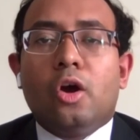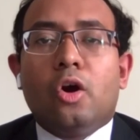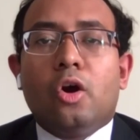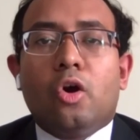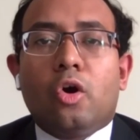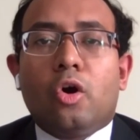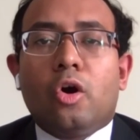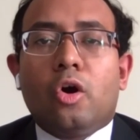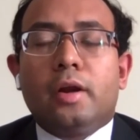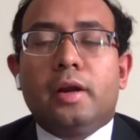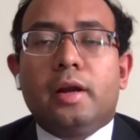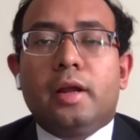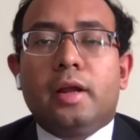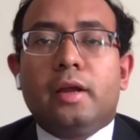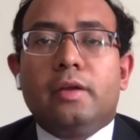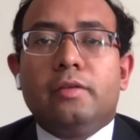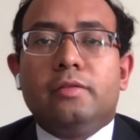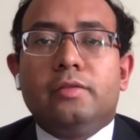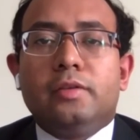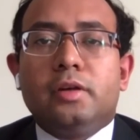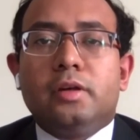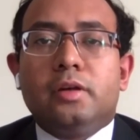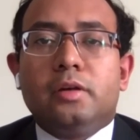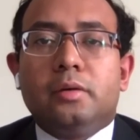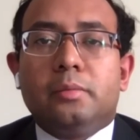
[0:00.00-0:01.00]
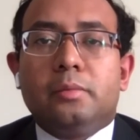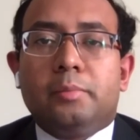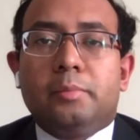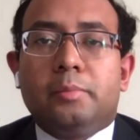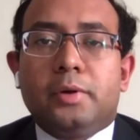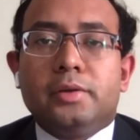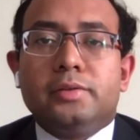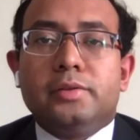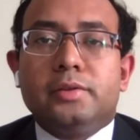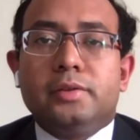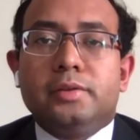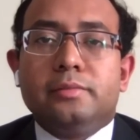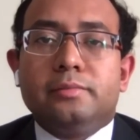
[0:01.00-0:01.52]
or if the
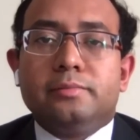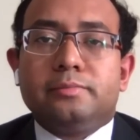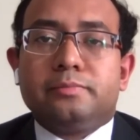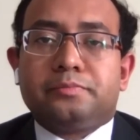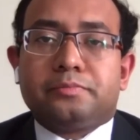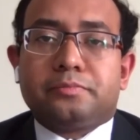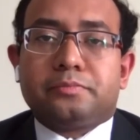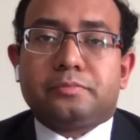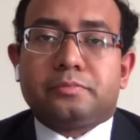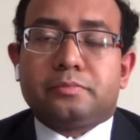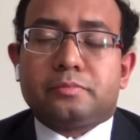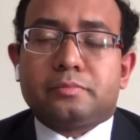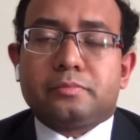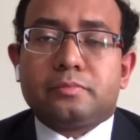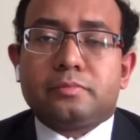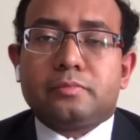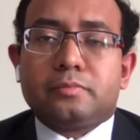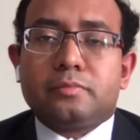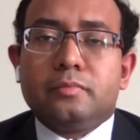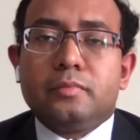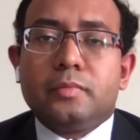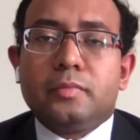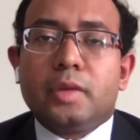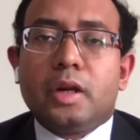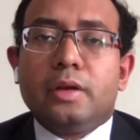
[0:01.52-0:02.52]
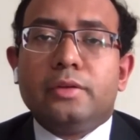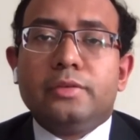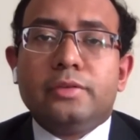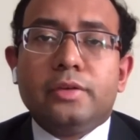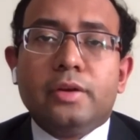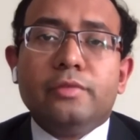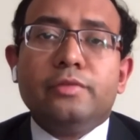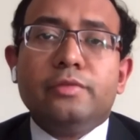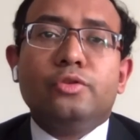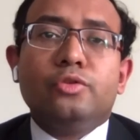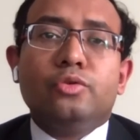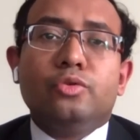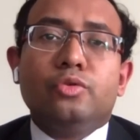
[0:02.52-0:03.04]
person
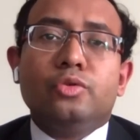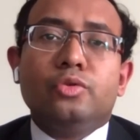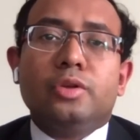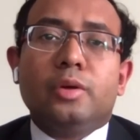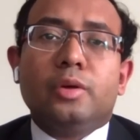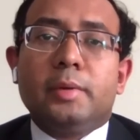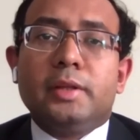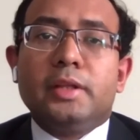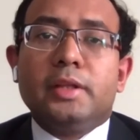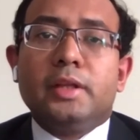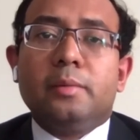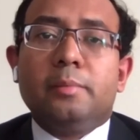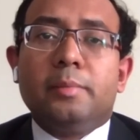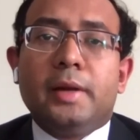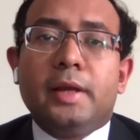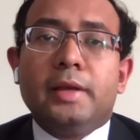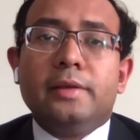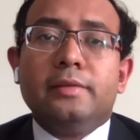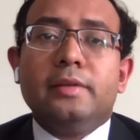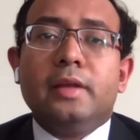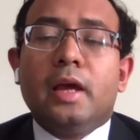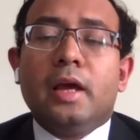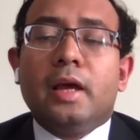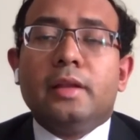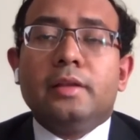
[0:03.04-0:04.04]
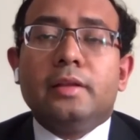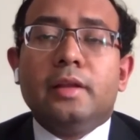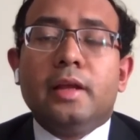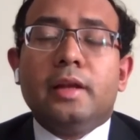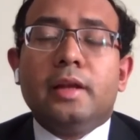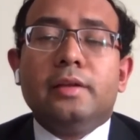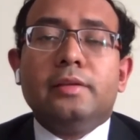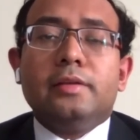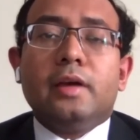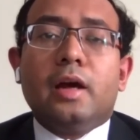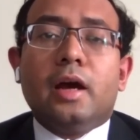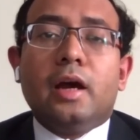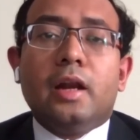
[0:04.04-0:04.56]
shifts to some other place there is
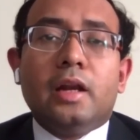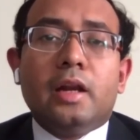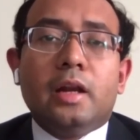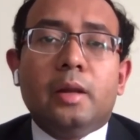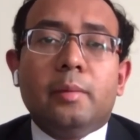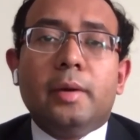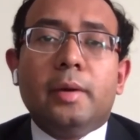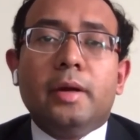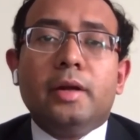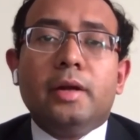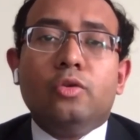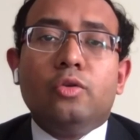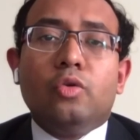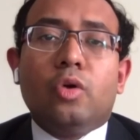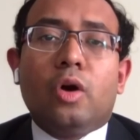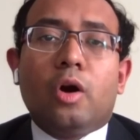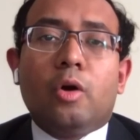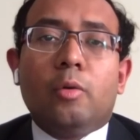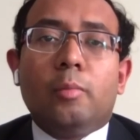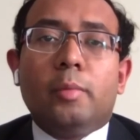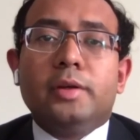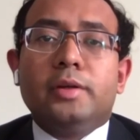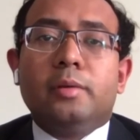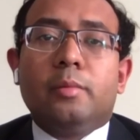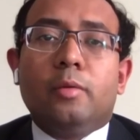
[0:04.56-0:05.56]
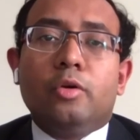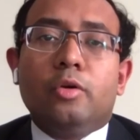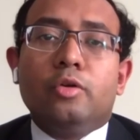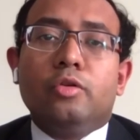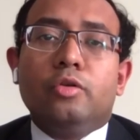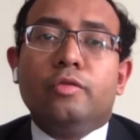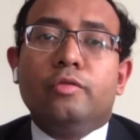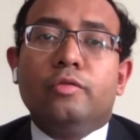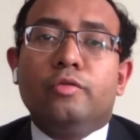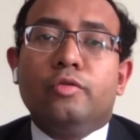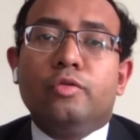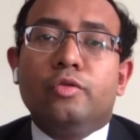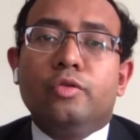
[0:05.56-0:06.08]
a limit to how much amount of
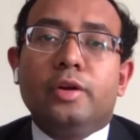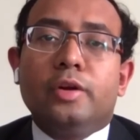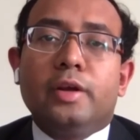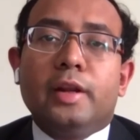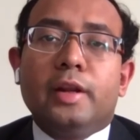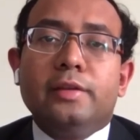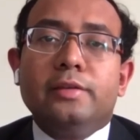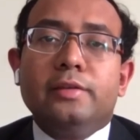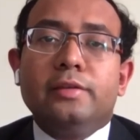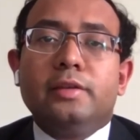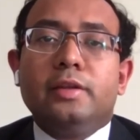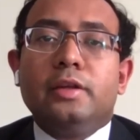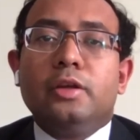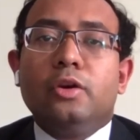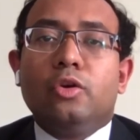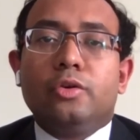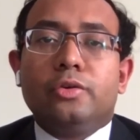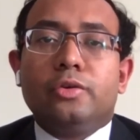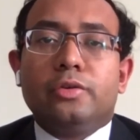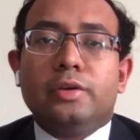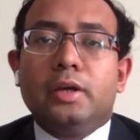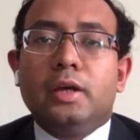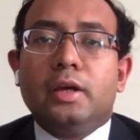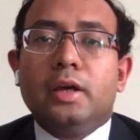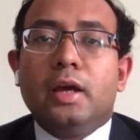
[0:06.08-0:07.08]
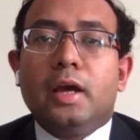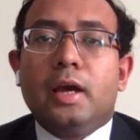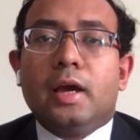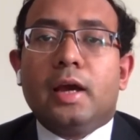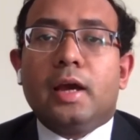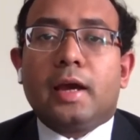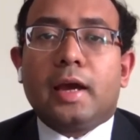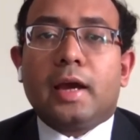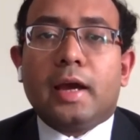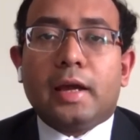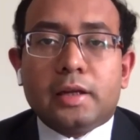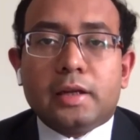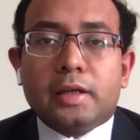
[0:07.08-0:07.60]
food grains he or she
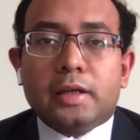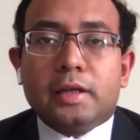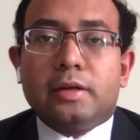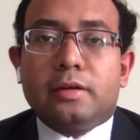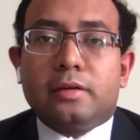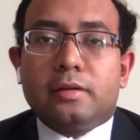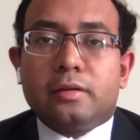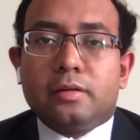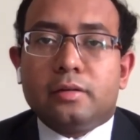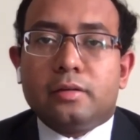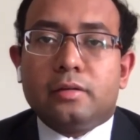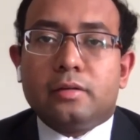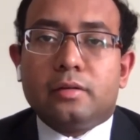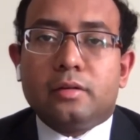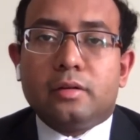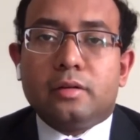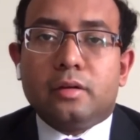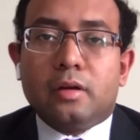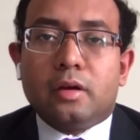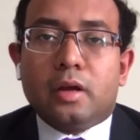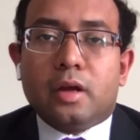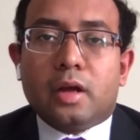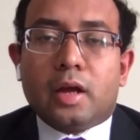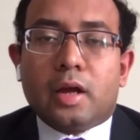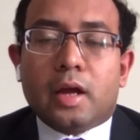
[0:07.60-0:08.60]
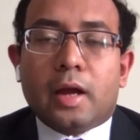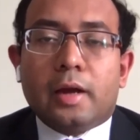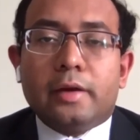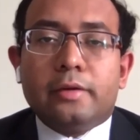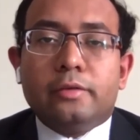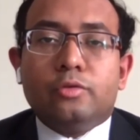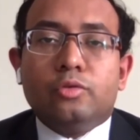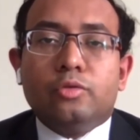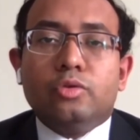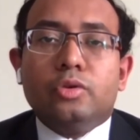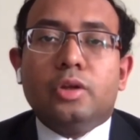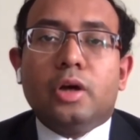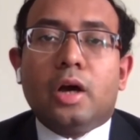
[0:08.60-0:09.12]
can eat and so
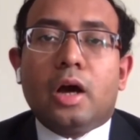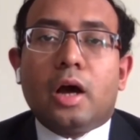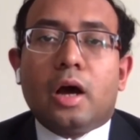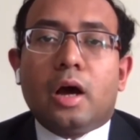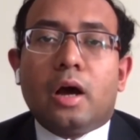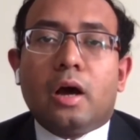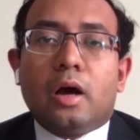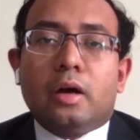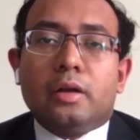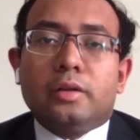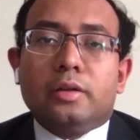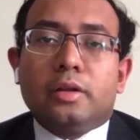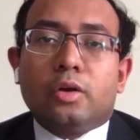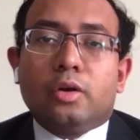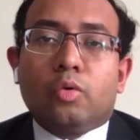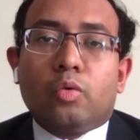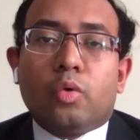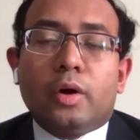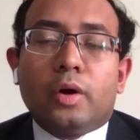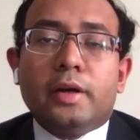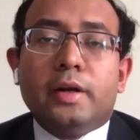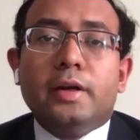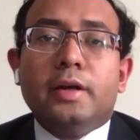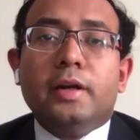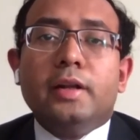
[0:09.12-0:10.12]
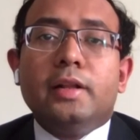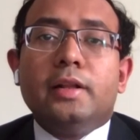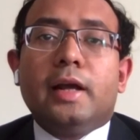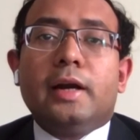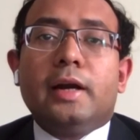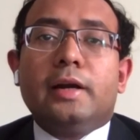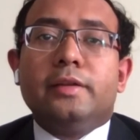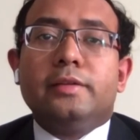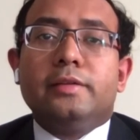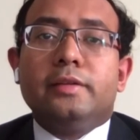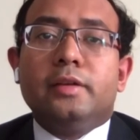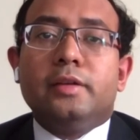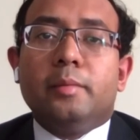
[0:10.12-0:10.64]
the the quantity that
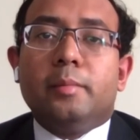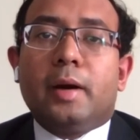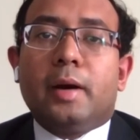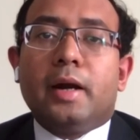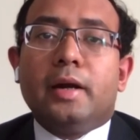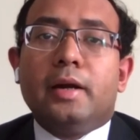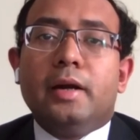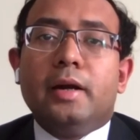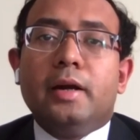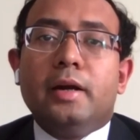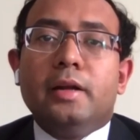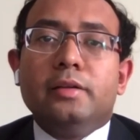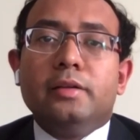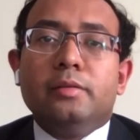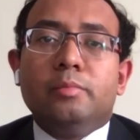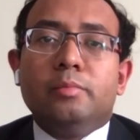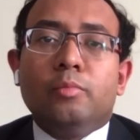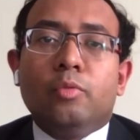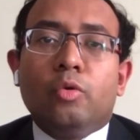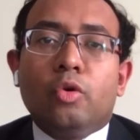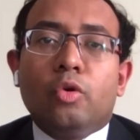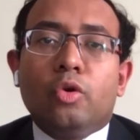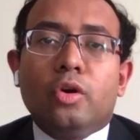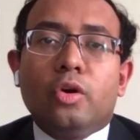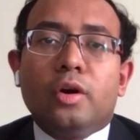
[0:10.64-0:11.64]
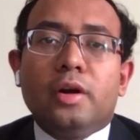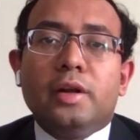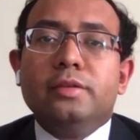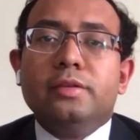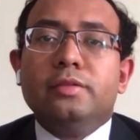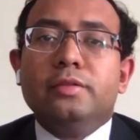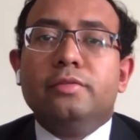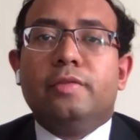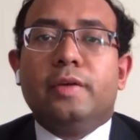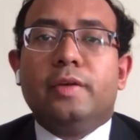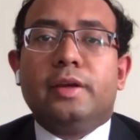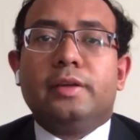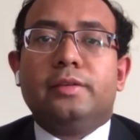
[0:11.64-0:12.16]
is demanded is more or less
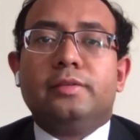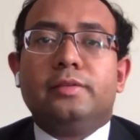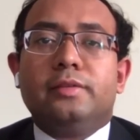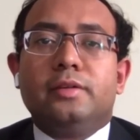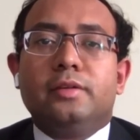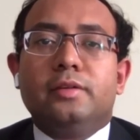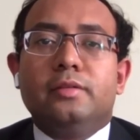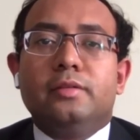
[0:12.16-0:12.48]
fixed